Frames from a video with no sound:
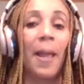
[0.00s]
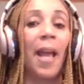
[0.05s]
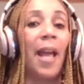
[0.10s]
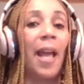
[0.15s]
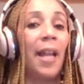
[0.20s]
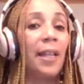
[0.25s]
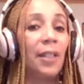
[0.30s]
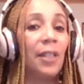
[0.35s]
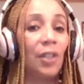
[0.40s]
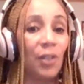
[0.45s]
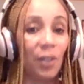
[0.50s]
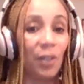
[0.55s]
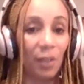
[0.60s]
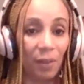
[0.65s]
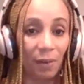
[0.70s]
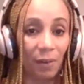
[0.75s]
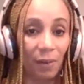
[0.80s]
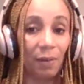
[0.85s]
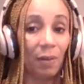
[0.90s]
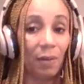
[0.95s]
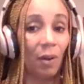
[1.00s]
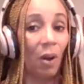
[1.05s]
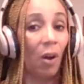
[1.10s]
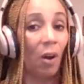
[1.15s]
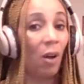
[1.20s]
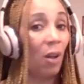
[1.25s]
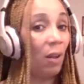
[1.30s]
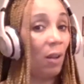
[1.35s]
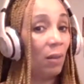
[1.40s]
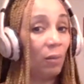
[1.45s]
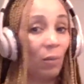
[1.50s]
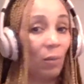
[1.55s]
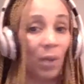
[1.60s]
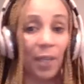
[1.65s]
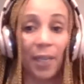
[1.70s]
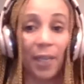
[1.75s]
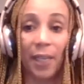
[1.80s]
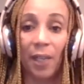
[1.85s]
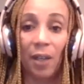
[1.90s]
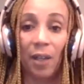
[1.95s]
and call
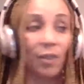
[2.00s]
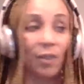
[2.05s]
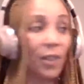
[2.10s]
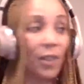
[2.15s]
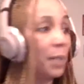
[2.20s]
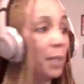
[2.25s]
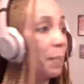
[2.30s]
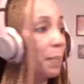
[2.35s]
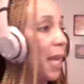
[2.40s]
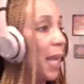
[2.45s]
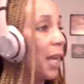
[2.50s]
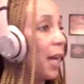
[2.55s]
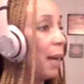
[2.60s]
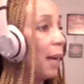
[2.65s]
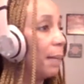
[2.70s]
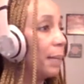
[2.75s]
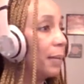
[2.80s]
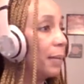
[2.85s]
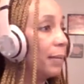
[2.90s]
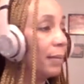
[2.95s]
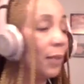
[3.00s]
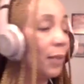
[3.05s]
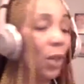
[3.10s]
1 800 Speak Up.